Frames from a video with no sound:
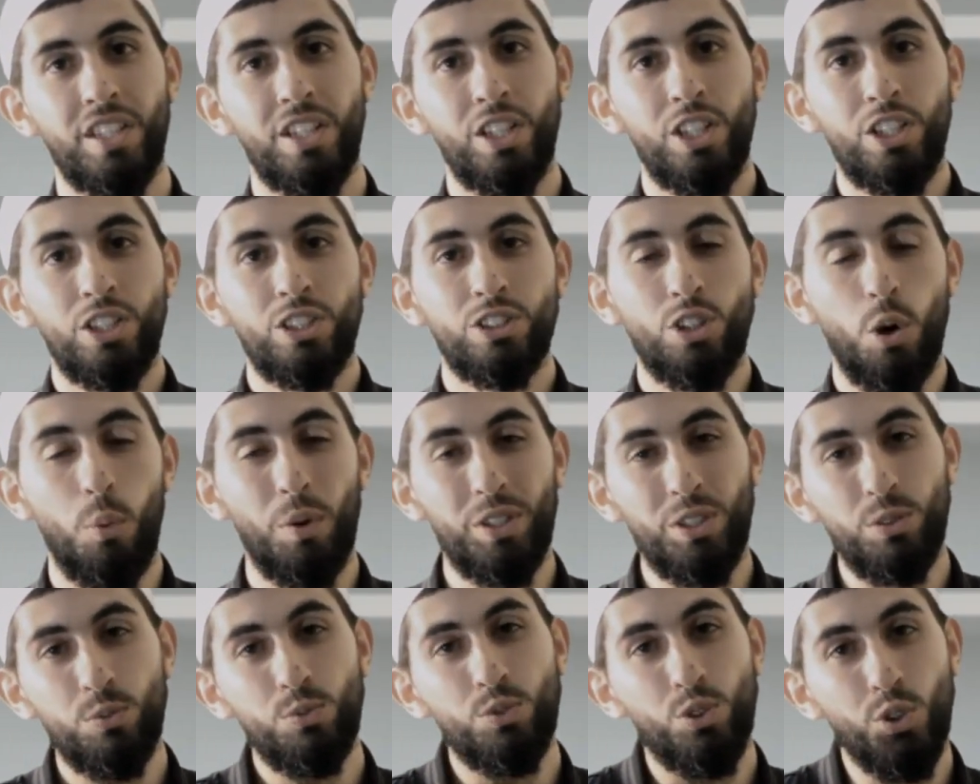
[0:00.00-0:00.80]
So when
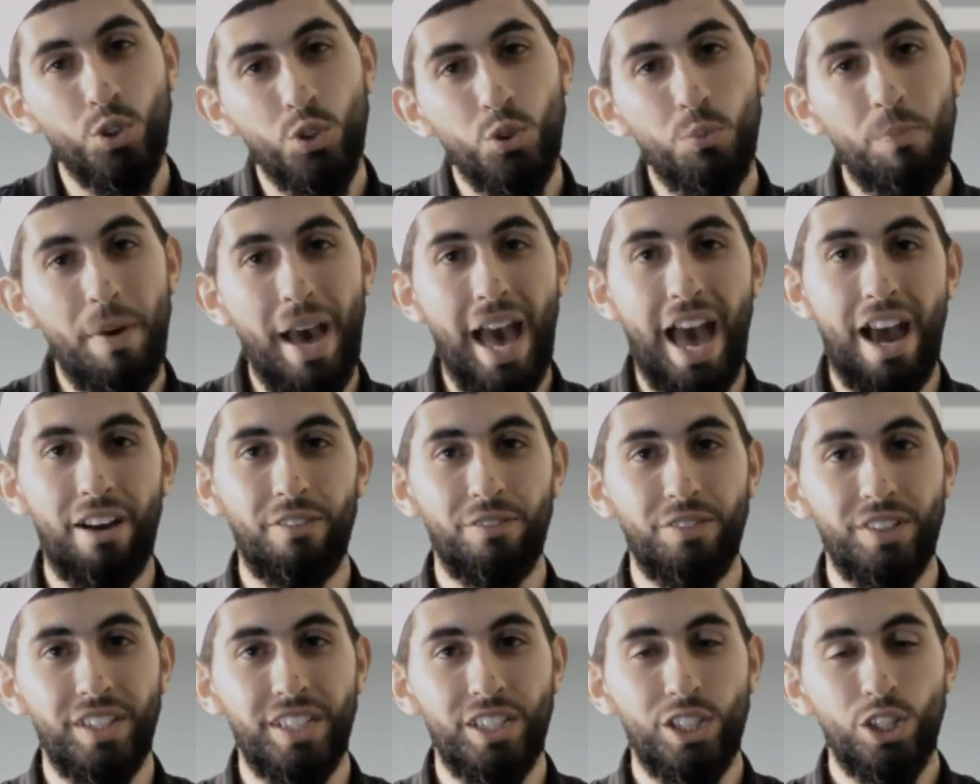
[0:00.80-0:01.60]
you do
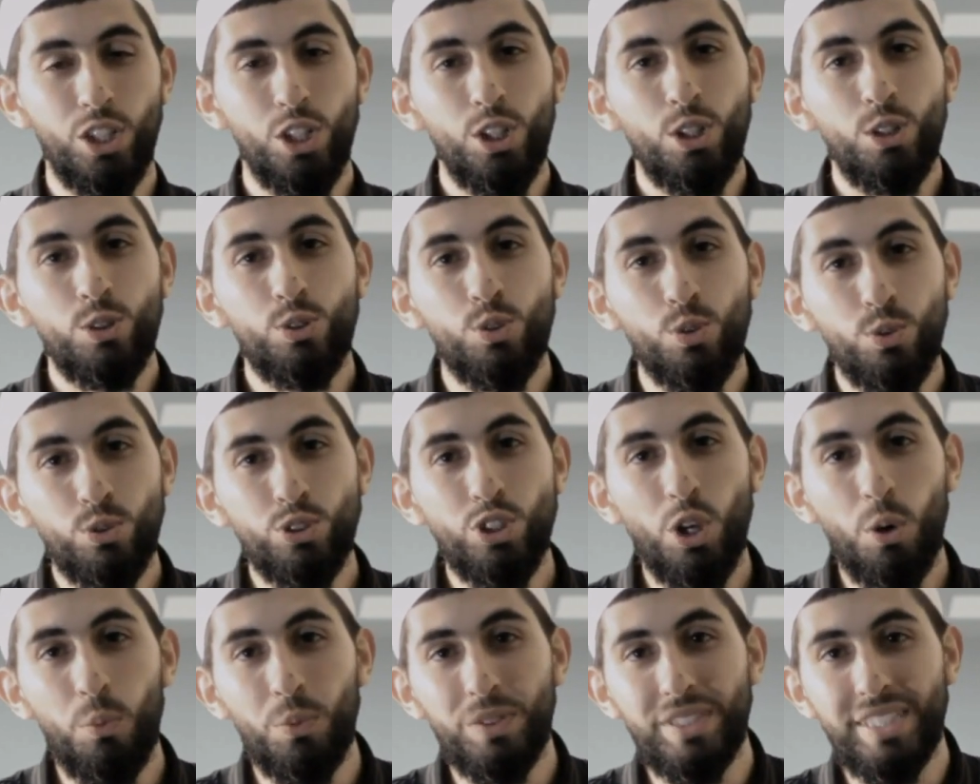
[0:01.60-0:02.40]
marry, do
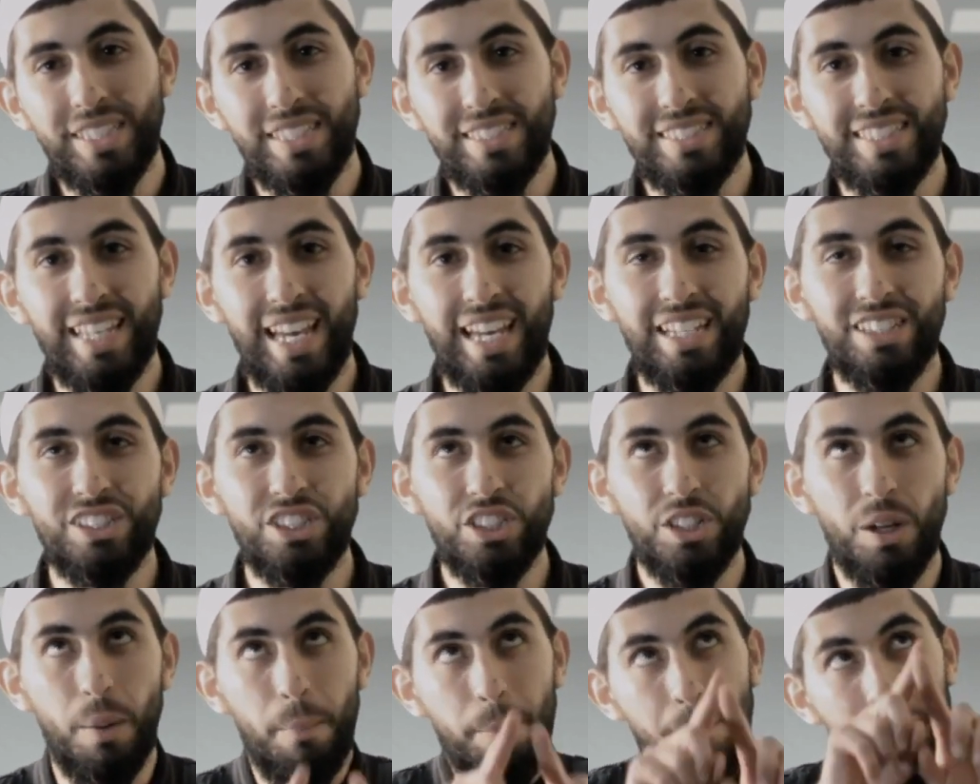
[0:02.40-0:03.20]
so with the
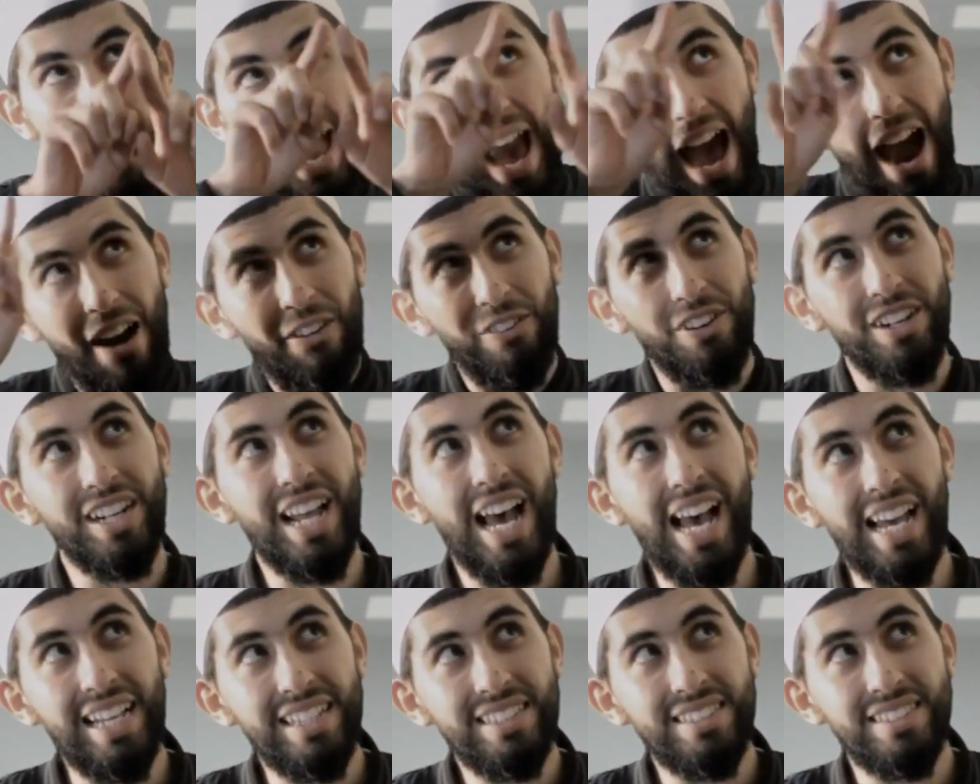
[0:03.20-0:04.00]
intention of
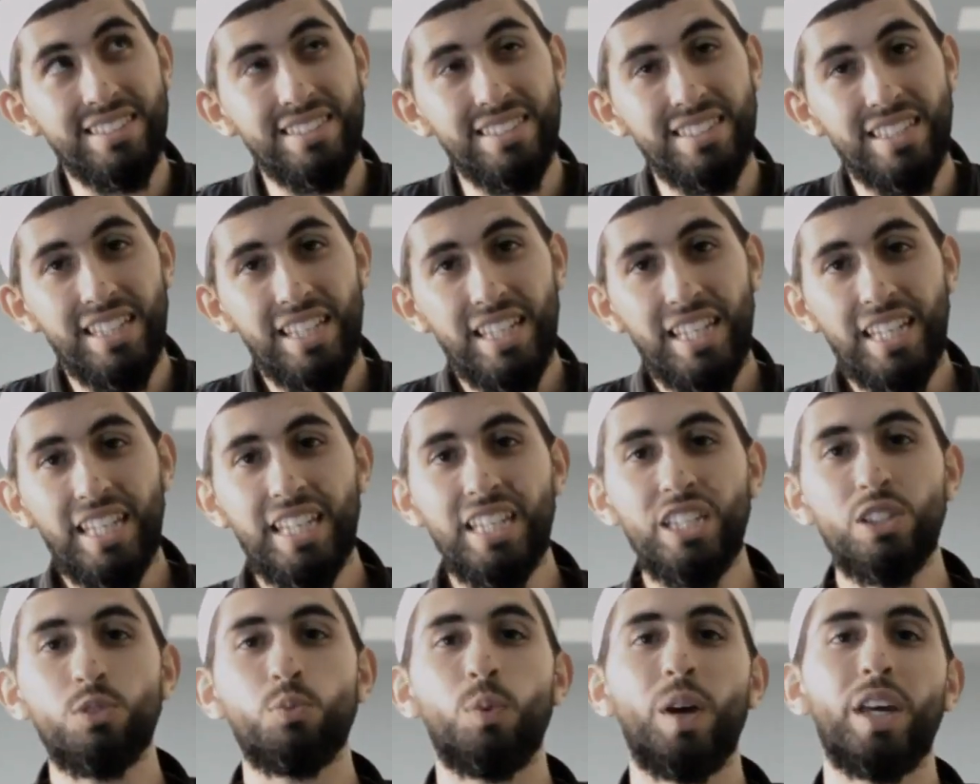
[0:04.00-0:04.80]
paradise
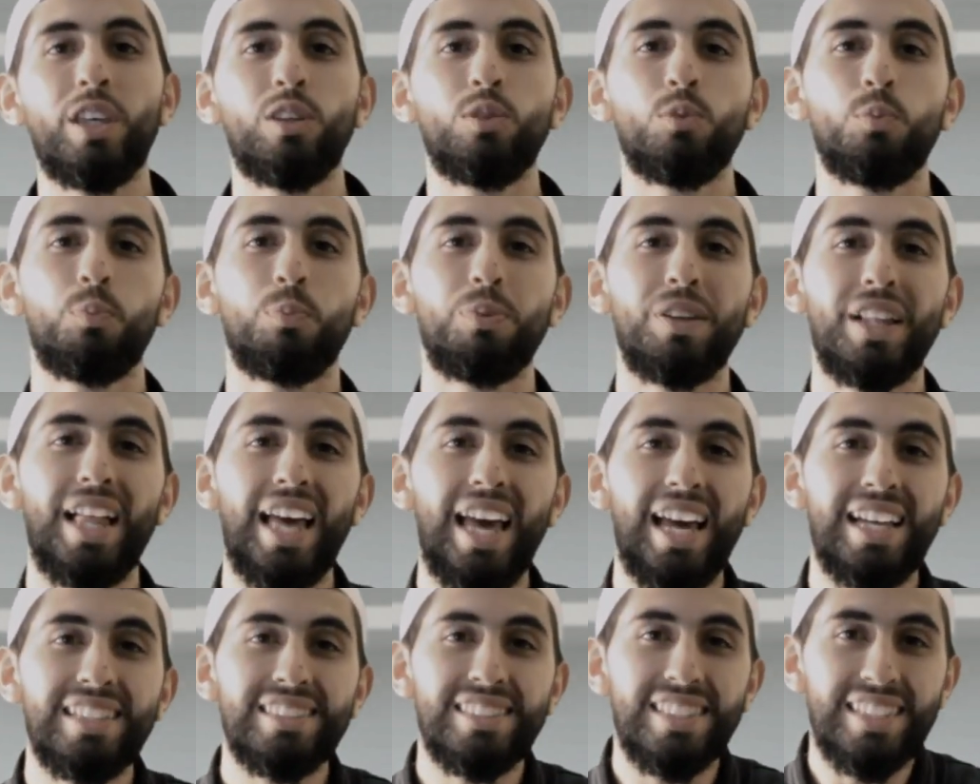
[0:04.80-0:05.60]
is where you
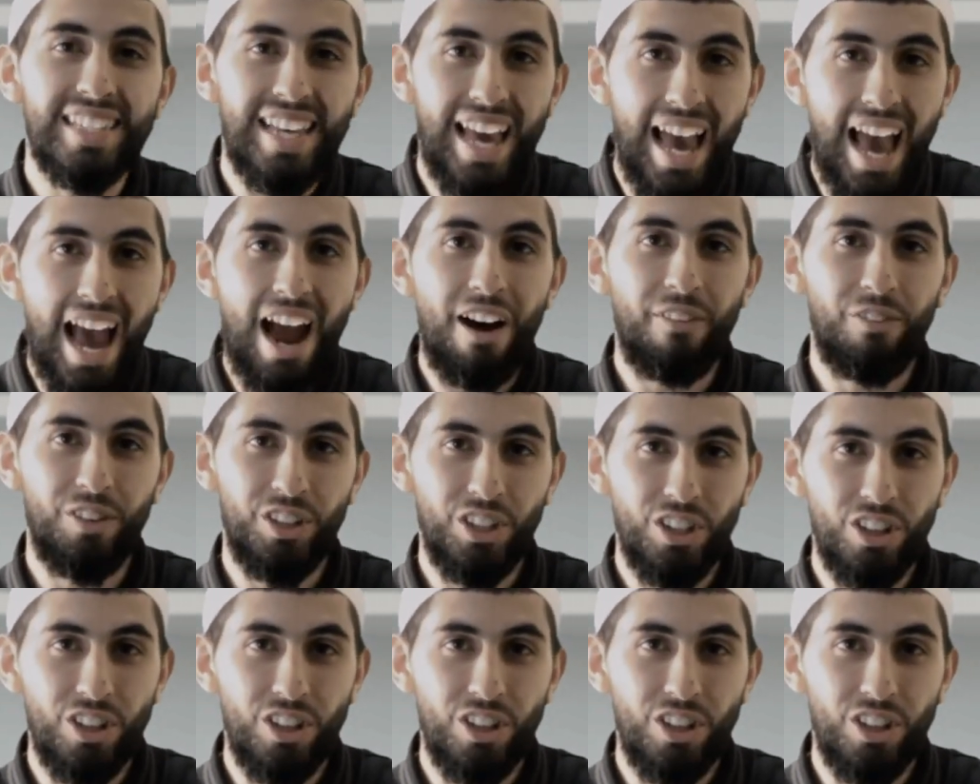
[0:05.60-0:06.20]
plan to carry